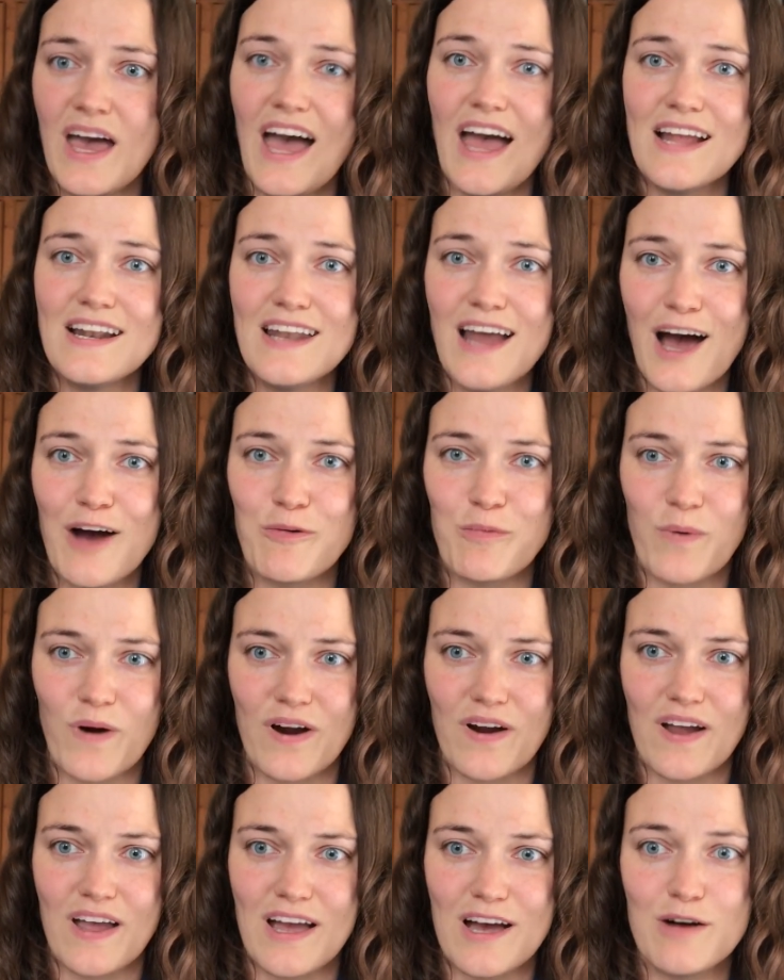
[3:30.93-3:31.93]
and not
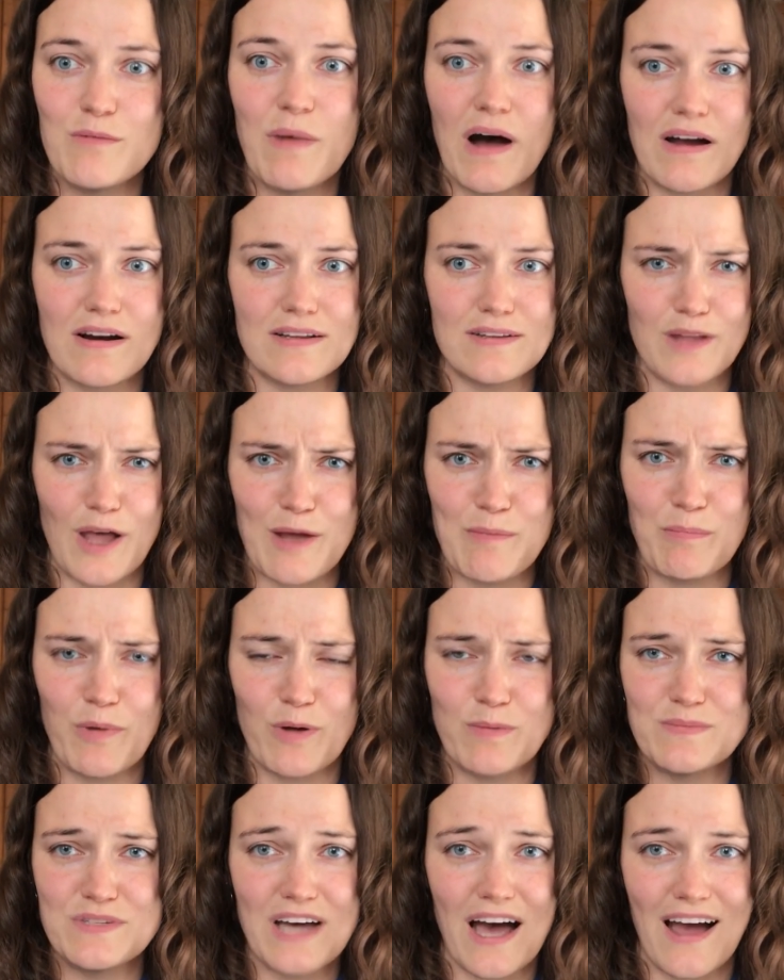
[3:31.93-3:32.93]
worry about a light
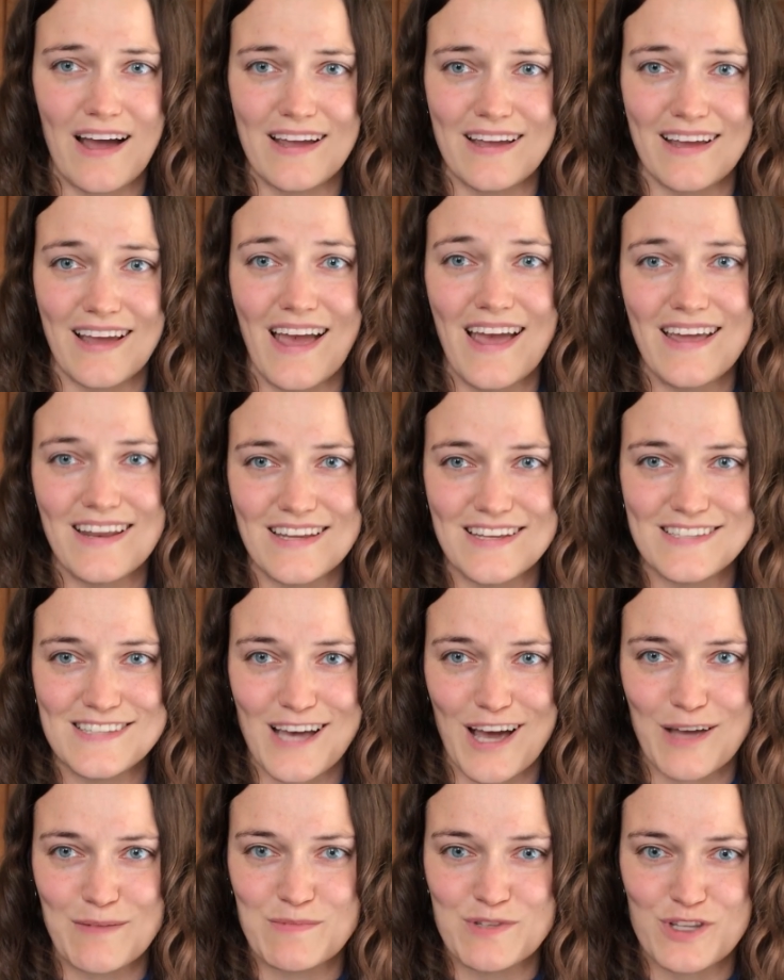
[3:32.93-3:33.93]
bulb dying
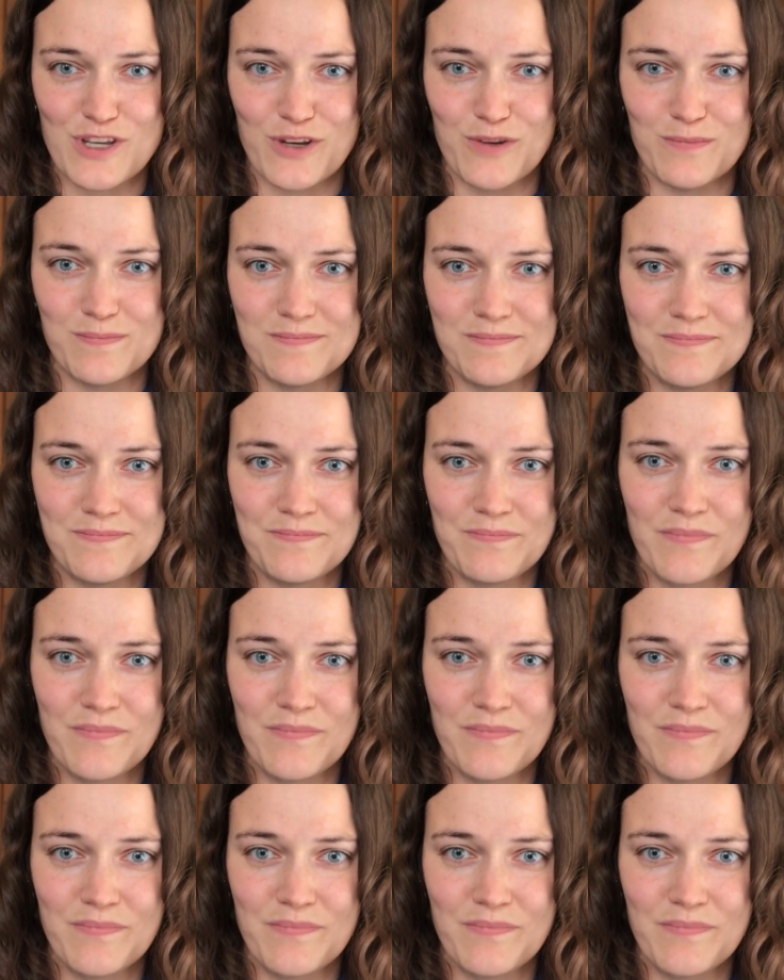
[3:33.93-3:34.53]
anytime soon